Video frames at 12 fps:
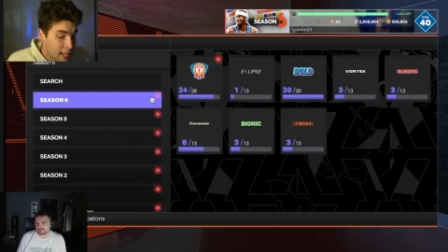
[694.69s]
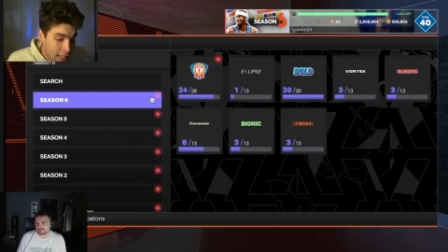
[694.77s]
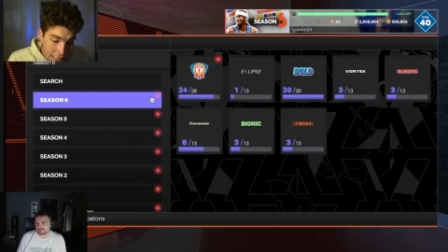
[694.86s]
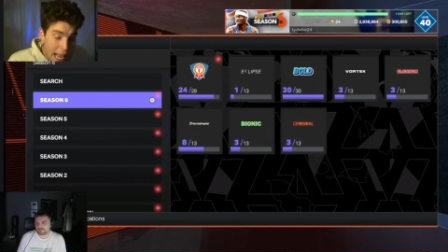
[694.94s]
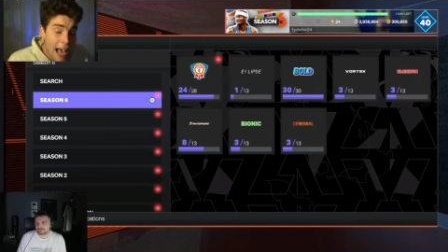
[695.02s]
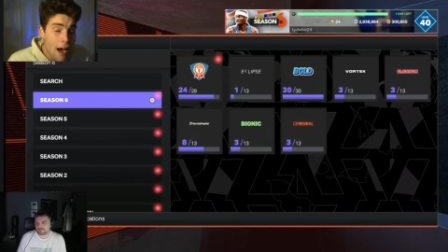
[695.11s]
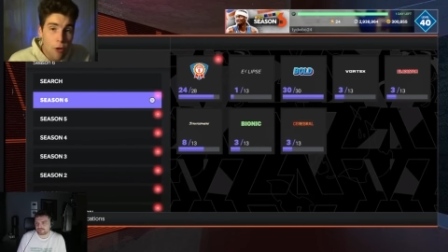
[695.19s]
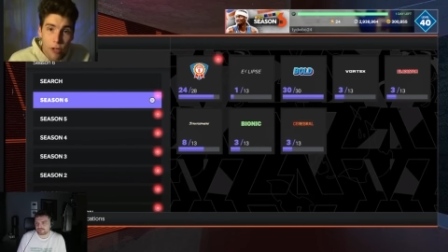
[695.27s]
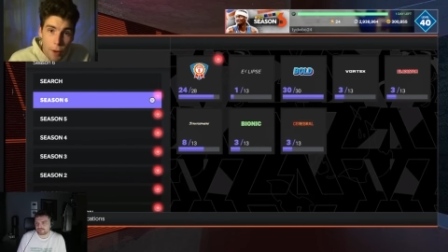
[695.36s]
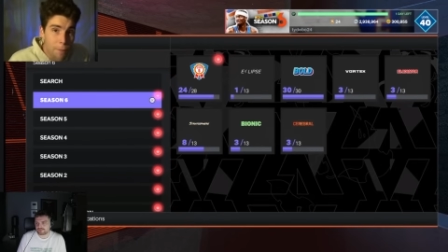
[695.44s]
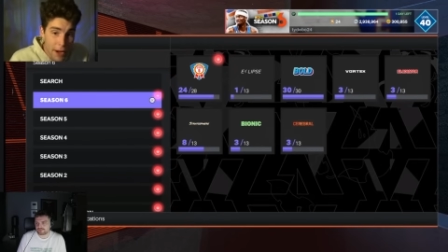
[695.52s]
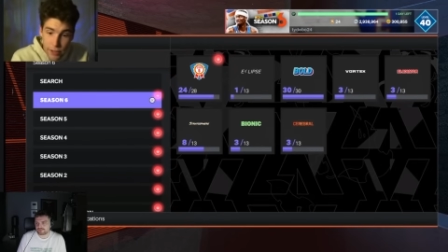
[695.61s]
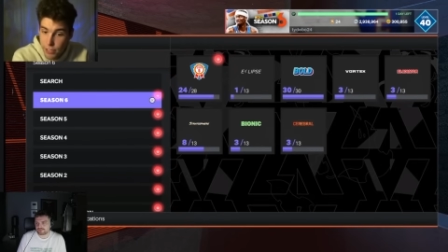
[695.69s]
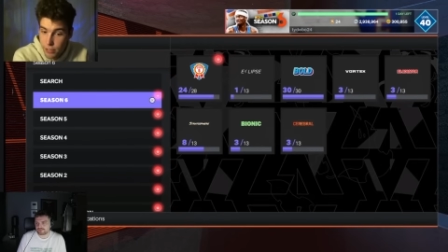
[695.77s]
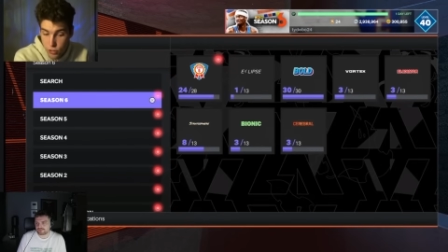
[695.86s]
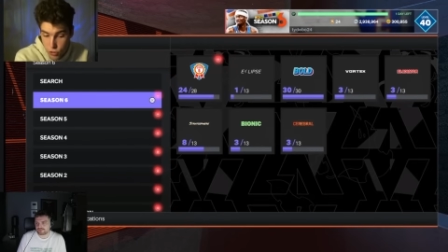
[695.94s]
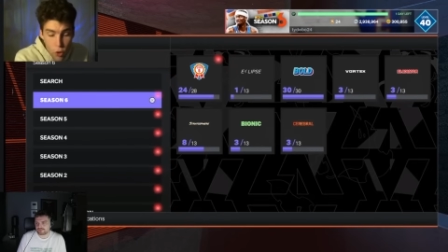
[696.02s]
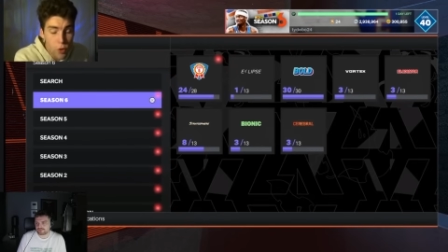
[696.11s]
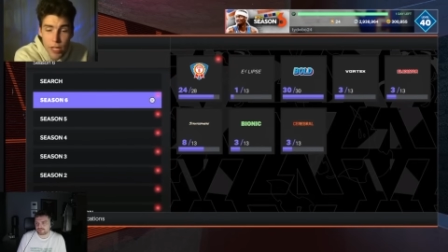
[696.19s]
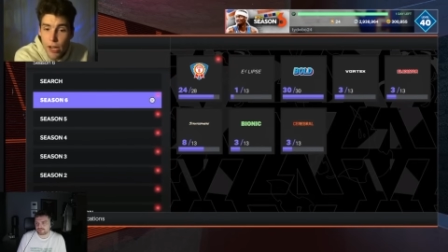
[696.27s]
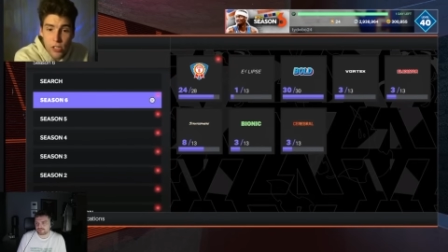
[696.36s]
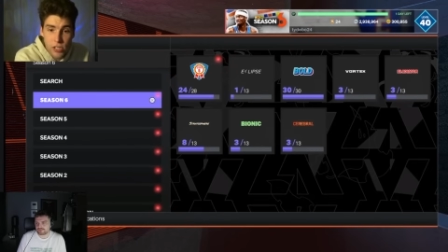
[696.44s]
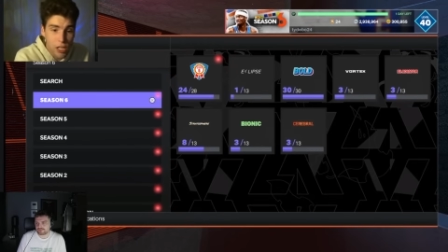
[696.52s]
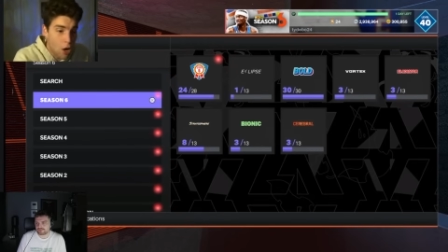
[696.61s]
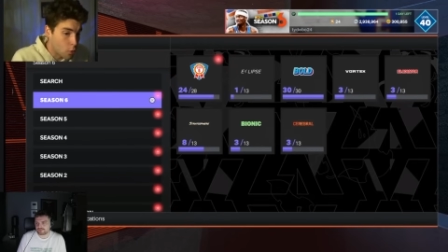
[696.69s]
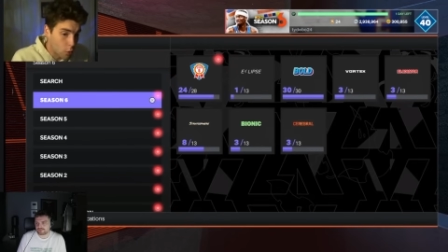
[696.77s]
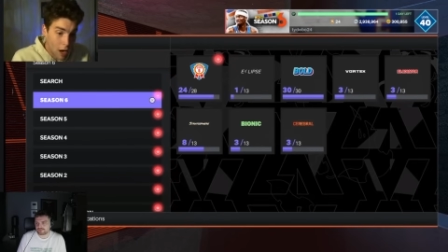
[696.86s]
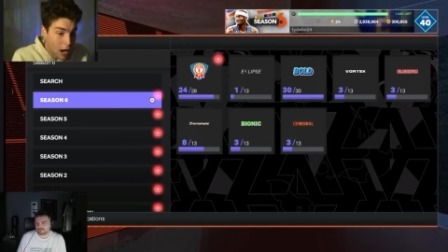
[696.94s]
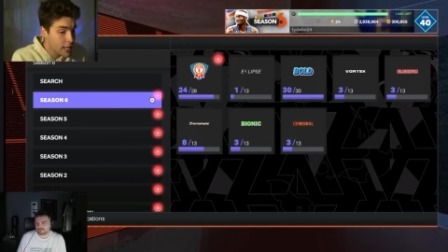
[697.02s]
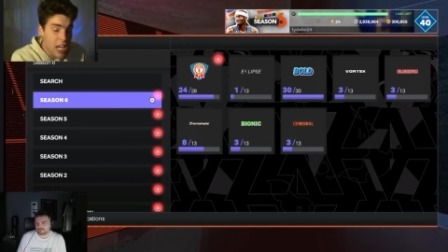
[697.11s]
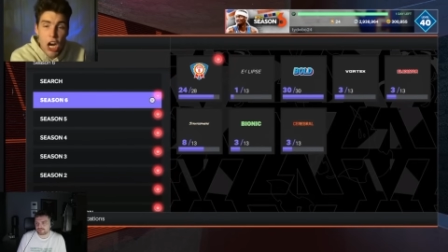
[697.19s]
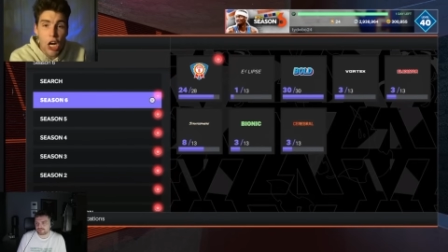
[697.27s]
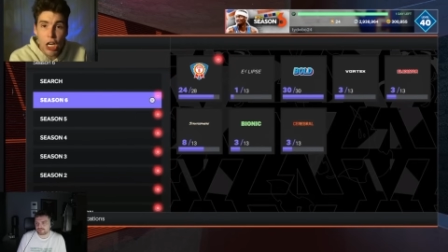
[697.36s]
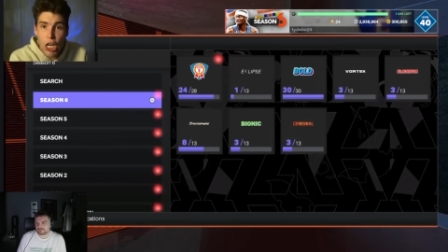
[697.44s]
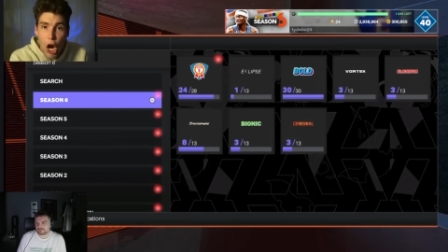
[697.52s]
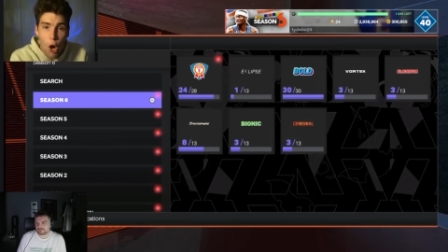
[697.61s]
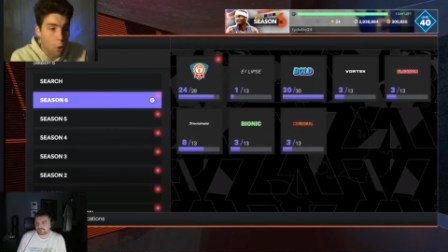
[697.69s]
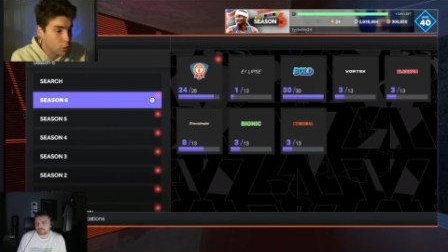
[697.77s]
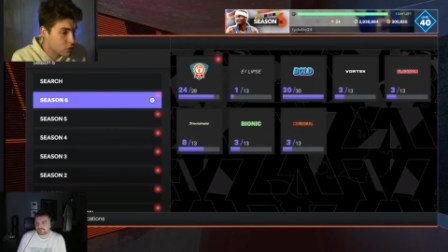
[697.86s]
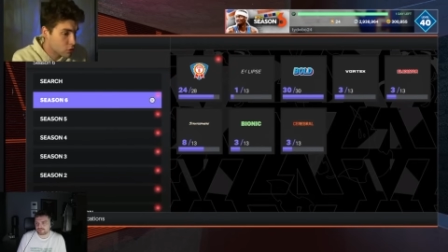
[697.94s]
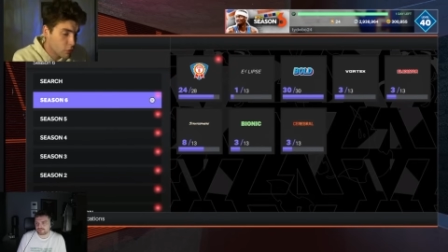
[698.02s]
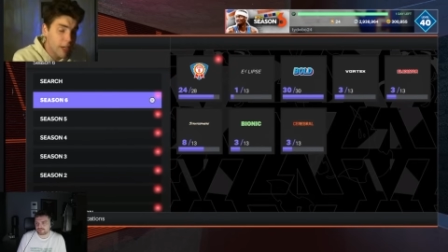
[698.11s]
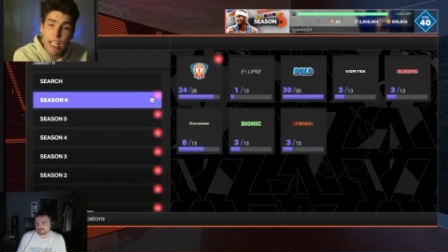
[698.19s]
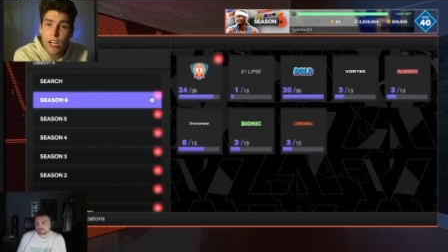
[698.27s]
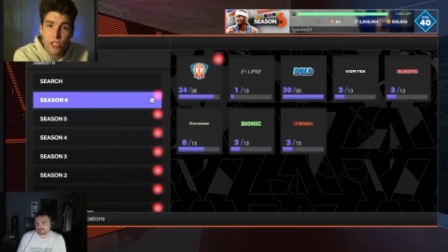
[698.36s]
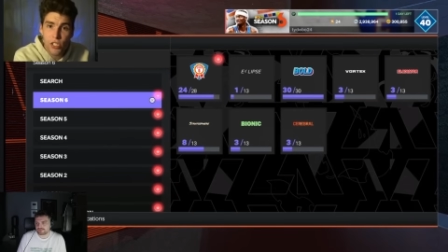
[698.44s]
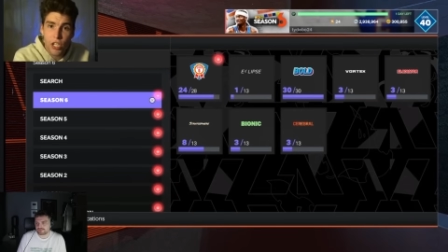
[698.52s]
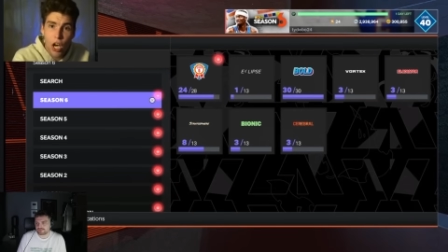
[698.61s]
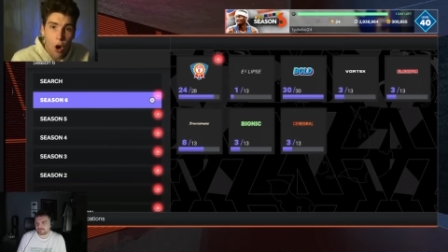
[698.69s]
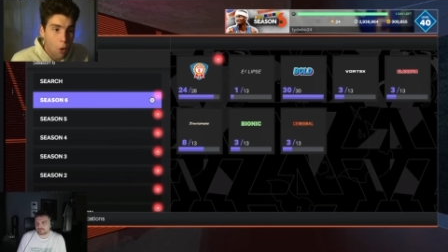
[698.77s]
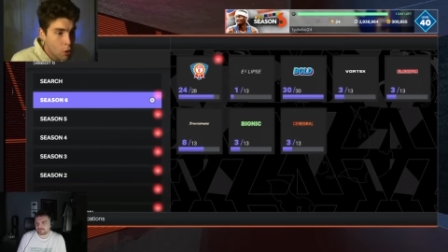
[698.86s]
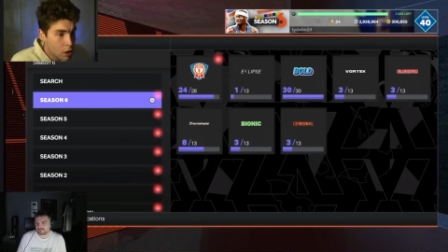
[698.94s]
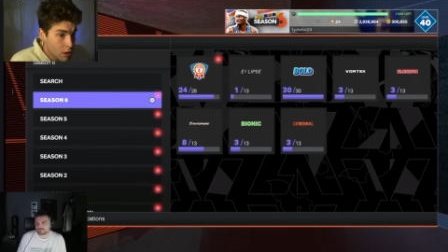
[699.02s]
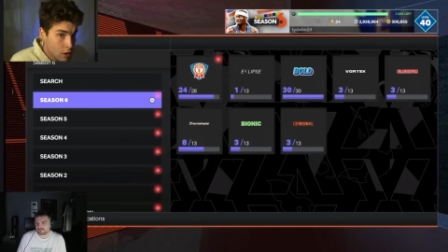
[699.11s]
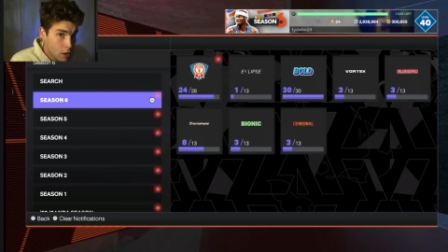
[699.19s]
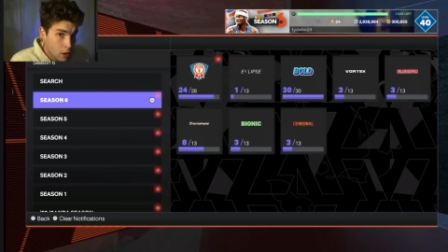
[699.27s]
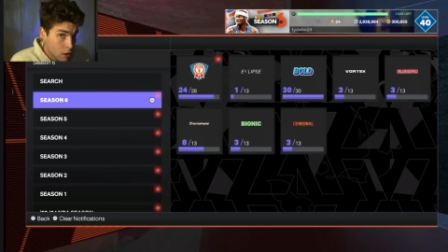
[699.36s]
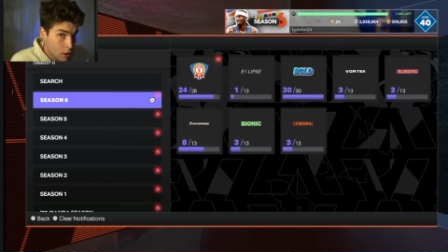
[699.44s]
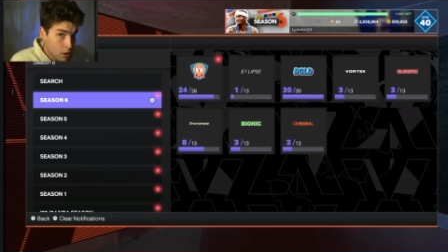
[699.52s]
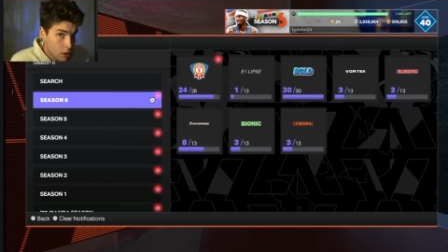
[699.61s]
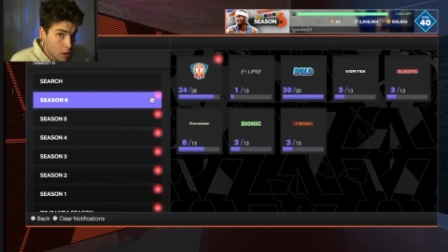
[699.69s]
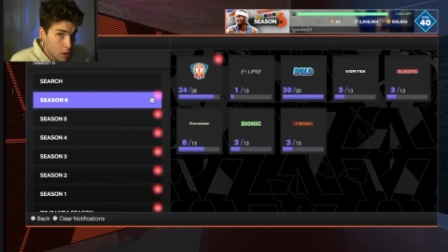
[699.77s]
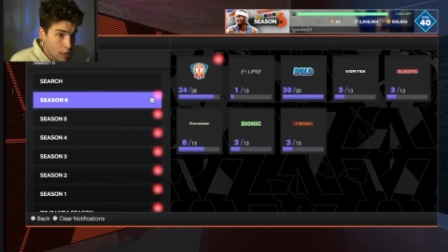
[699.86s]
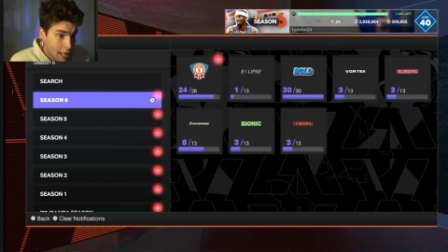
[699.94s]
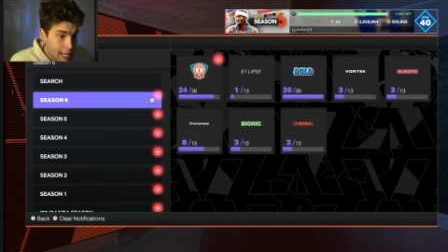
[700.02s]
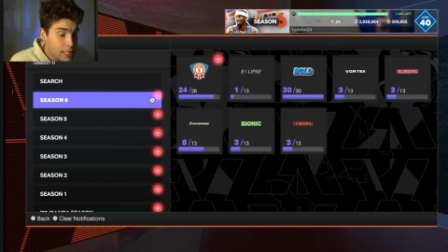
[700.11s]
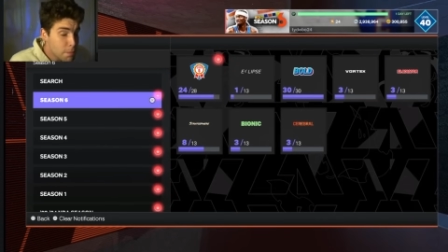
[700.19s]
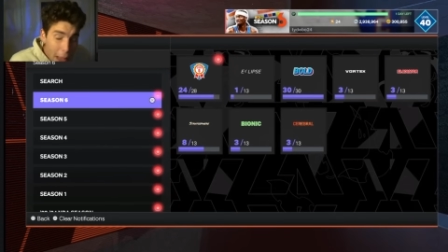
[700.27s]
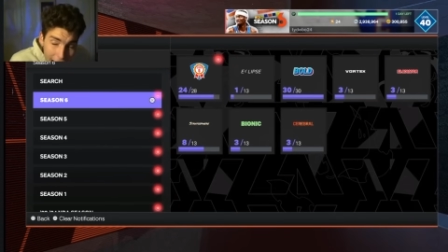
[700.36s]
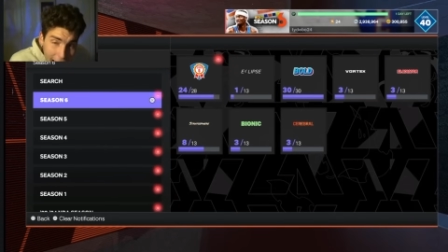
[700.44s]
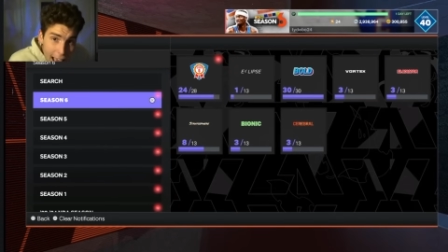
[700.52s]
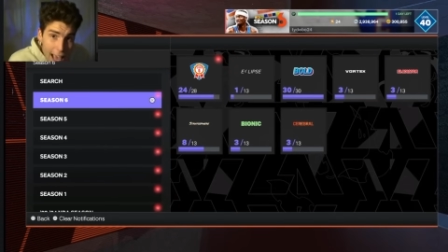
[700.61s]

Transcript: now compared to two years ago, a year ago, three years ago, it's bad.